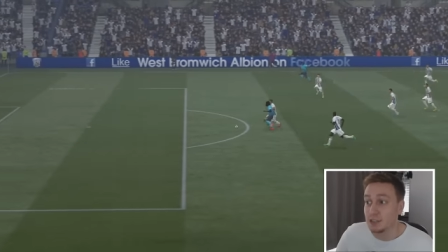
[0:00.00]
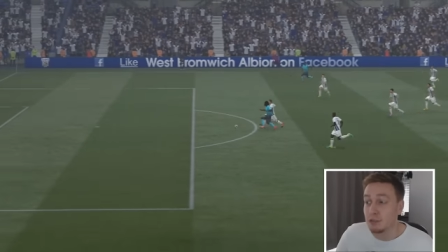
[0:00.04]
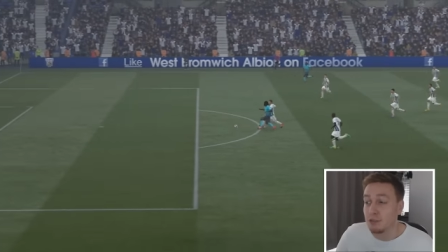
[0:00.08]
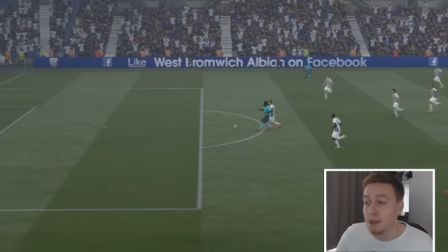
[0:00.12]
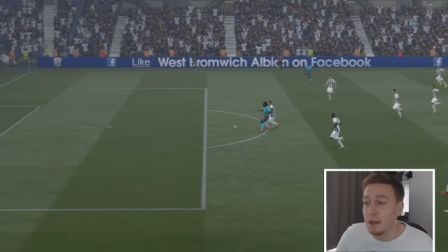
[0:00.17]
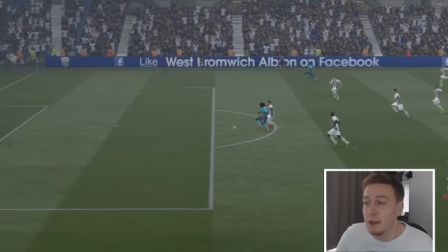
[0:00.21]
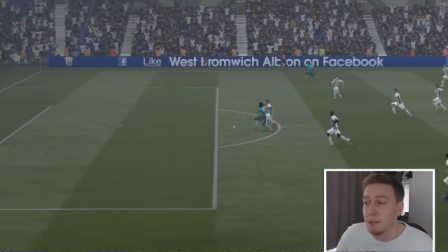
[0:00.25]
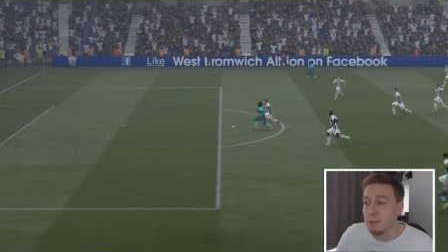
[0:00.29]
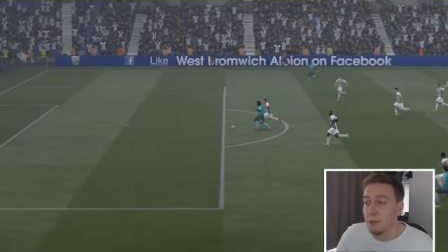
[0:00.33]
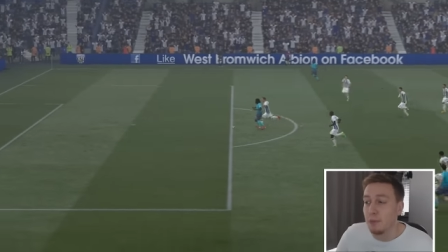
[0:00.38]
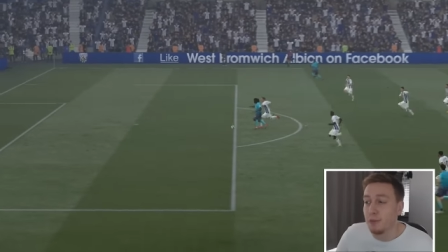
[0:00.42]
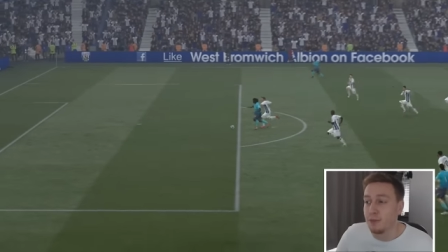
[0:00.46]

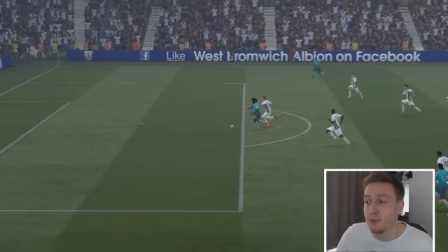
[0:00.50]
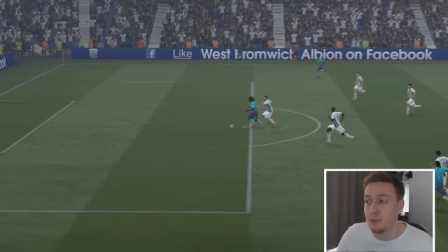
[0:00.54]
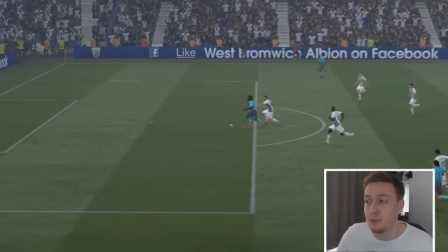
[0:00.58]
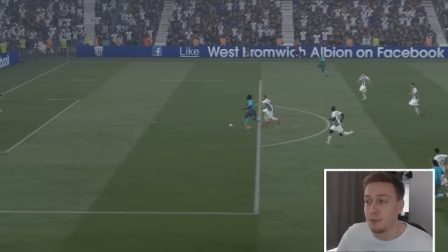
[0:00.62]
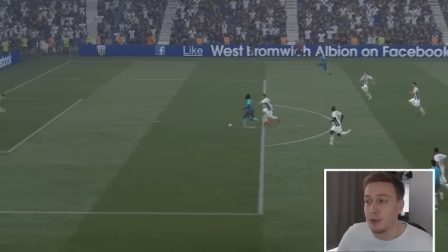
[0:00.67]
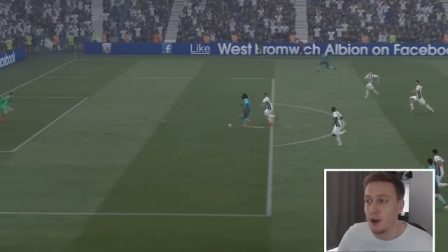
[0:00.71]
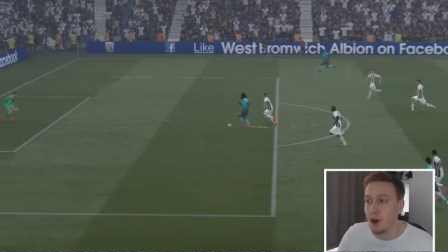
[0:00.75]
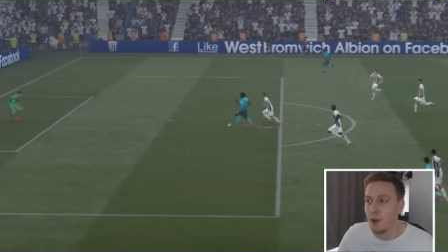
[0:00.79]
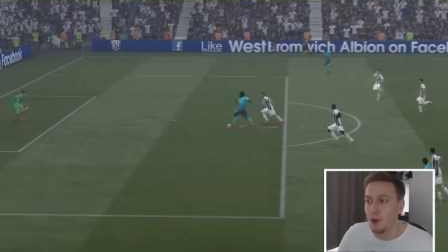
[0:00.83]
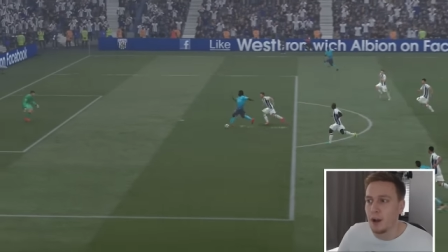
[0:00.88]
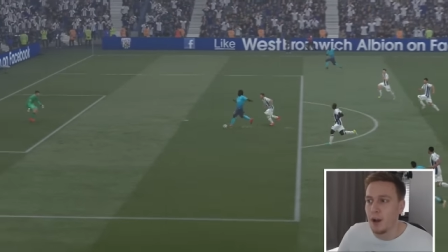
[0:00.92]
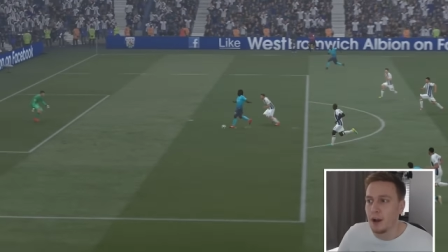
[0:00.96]
Great ball from
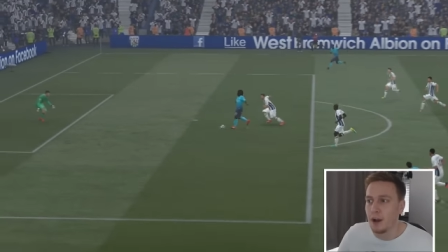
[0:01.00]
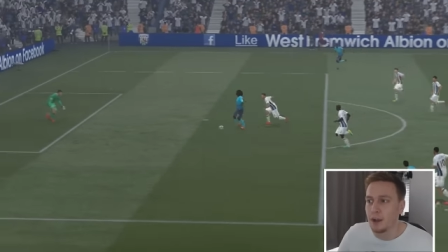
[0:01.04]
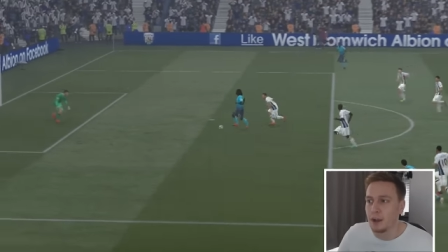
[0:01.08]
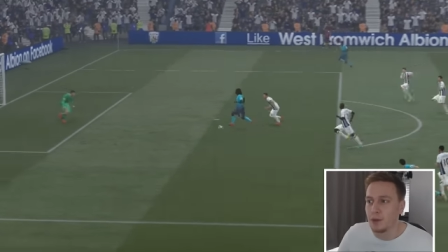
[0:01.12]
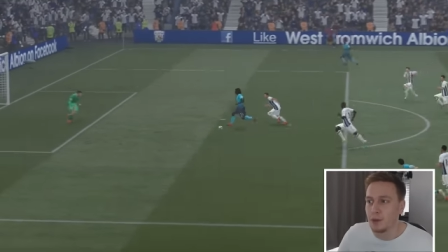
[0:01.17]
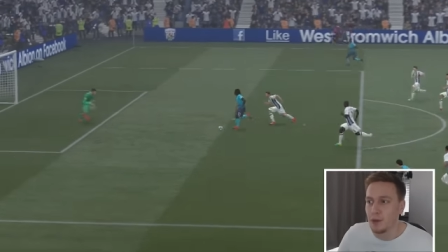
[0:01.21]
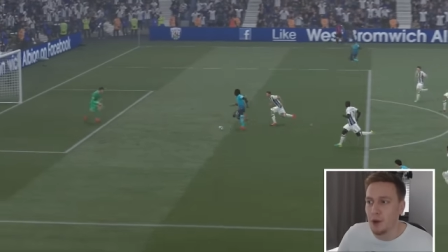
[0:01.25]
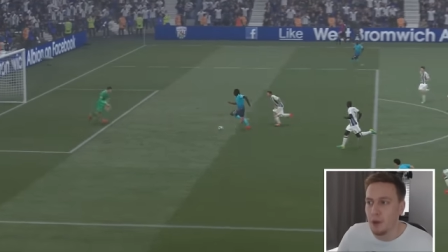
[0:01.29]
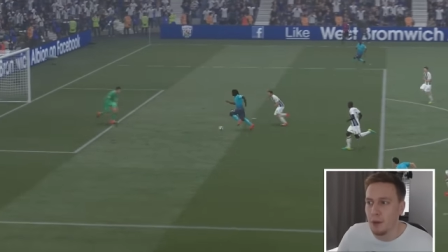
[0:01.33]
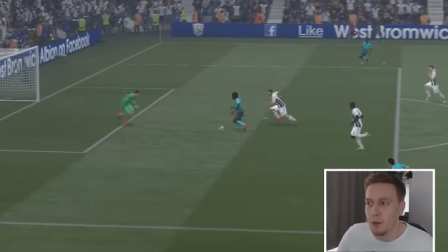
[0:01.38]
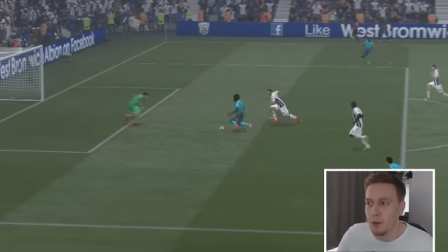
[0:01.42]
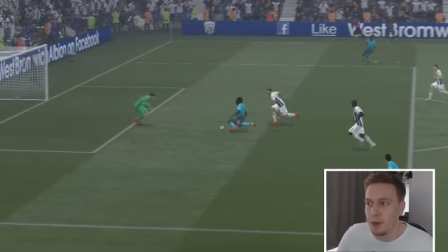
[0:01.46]
Dolberg as
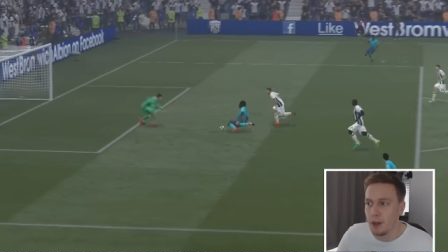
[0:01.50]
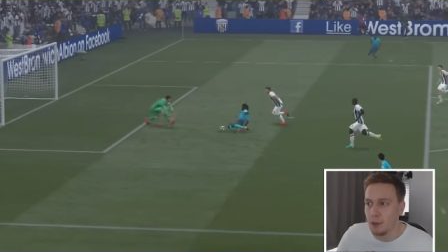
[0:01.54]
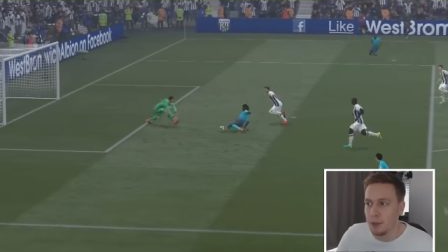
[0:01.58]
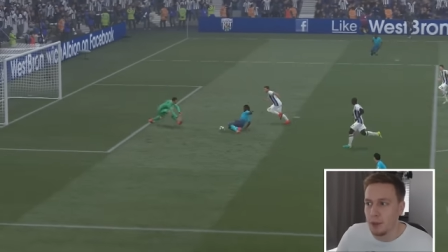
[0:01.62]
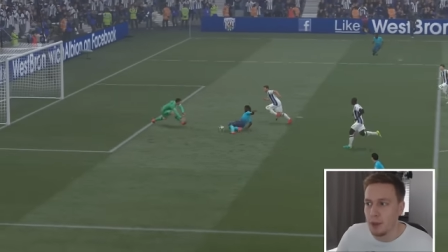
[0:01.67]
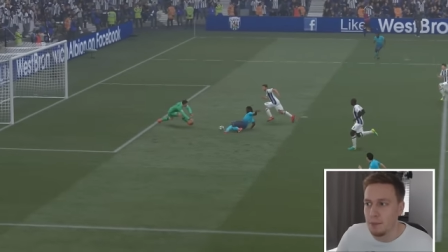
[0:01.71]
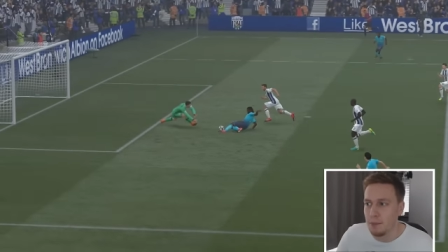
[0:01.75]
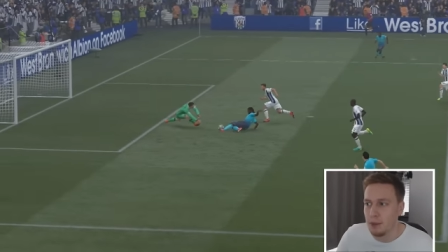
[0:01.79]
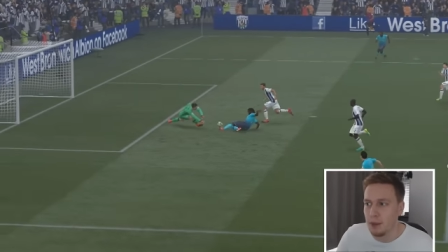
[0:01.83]
well, by the way.